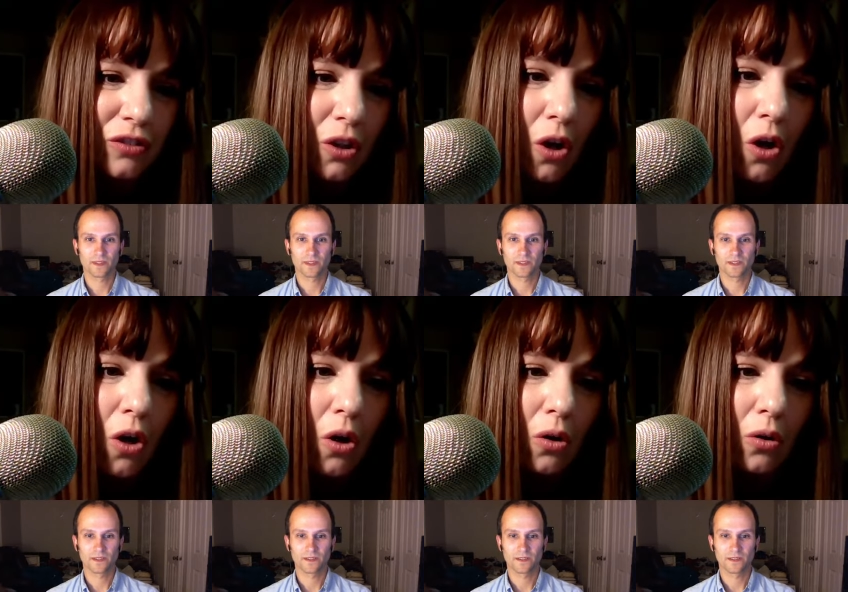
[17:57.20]

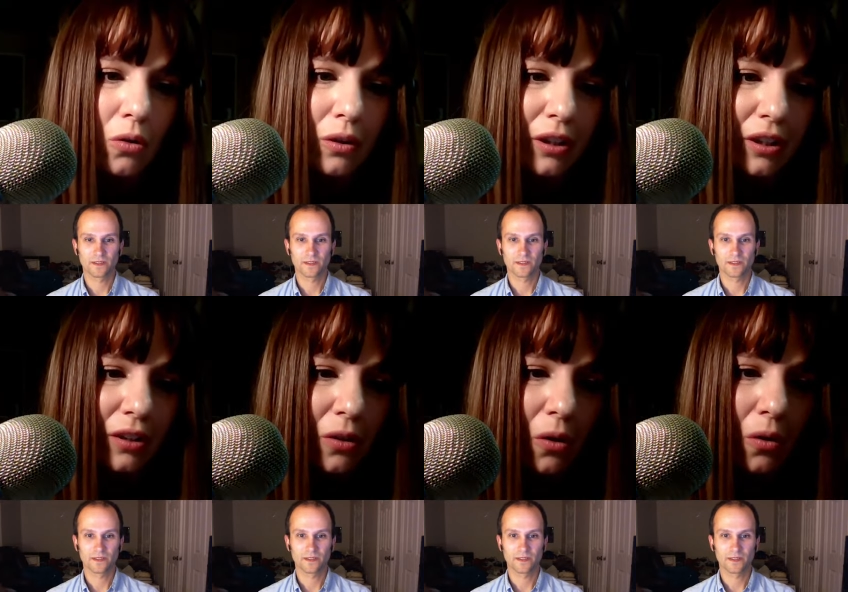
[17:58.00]
Speaker 1: Oh.
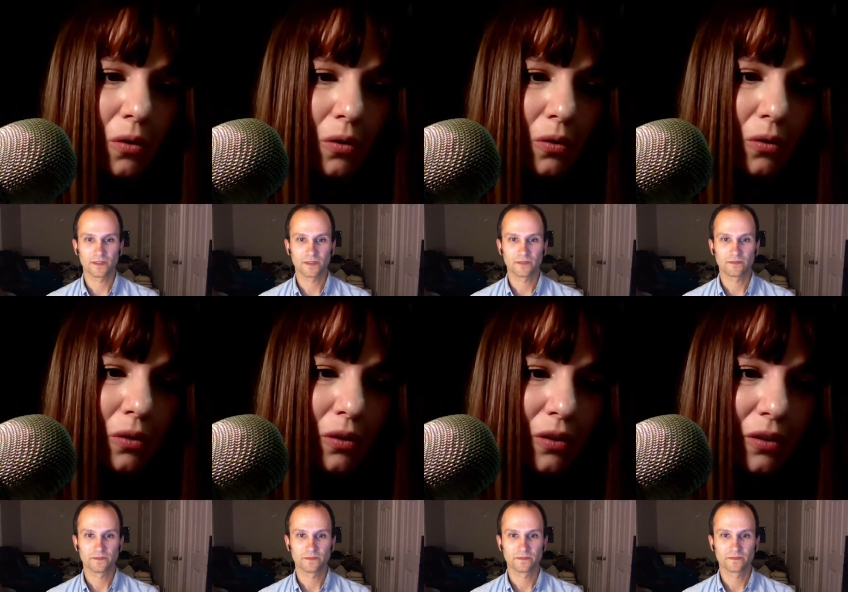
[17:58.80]
Oh.
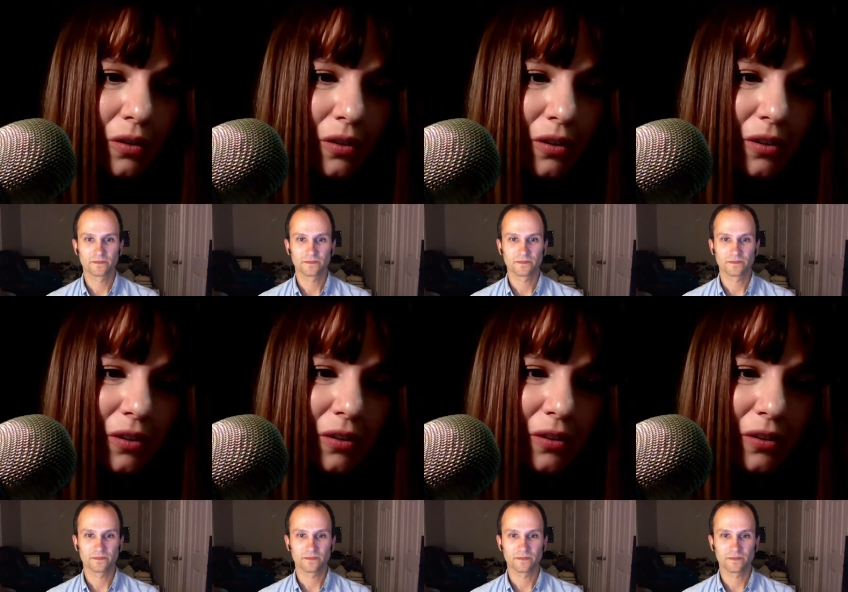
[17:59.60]

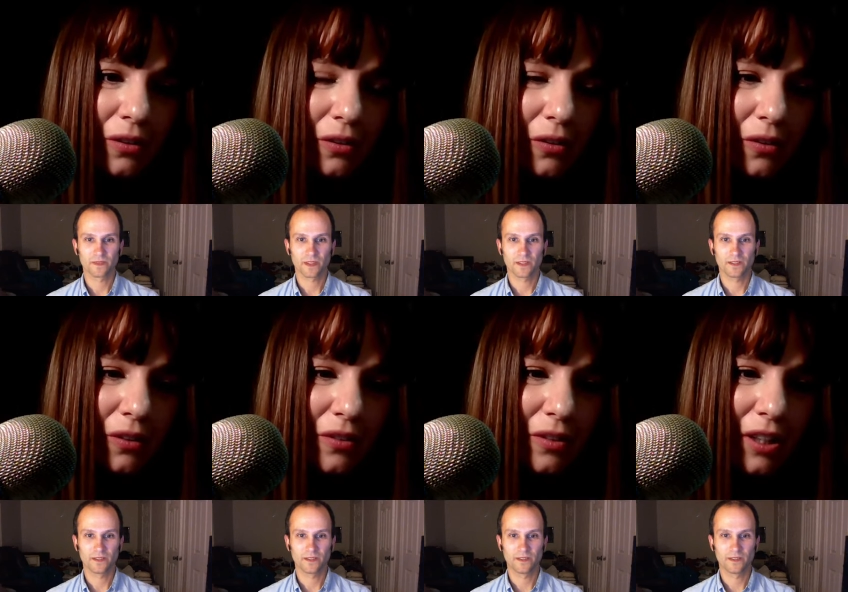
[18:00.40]
Oh,
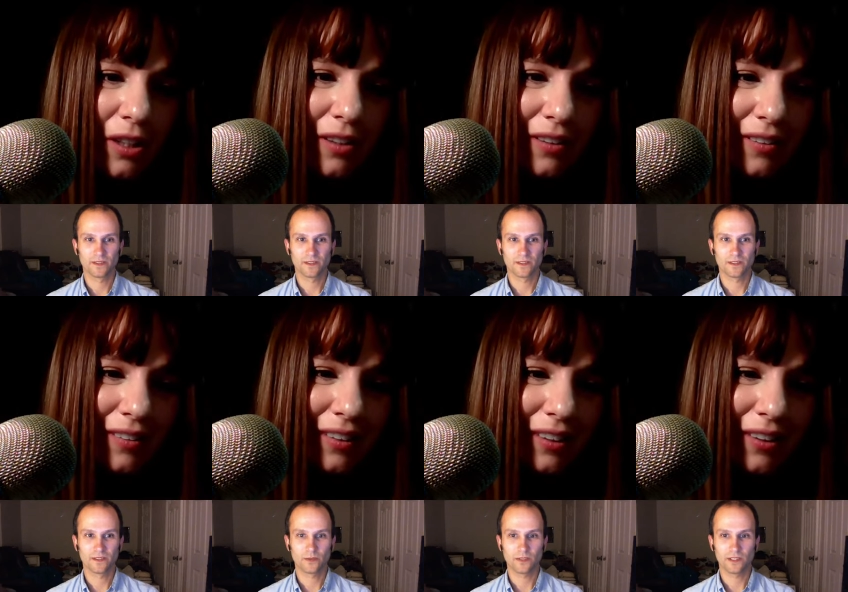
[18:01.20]
this knife.
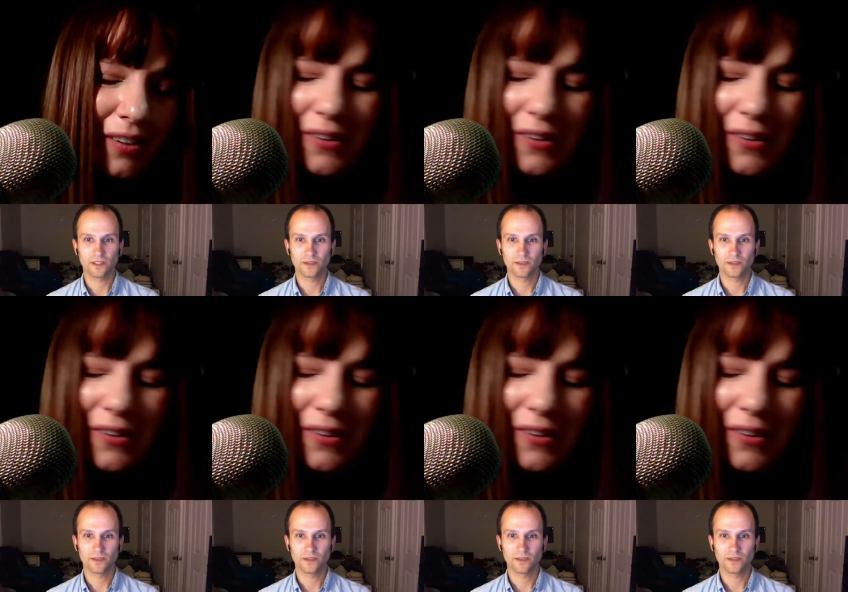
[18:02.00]
What the?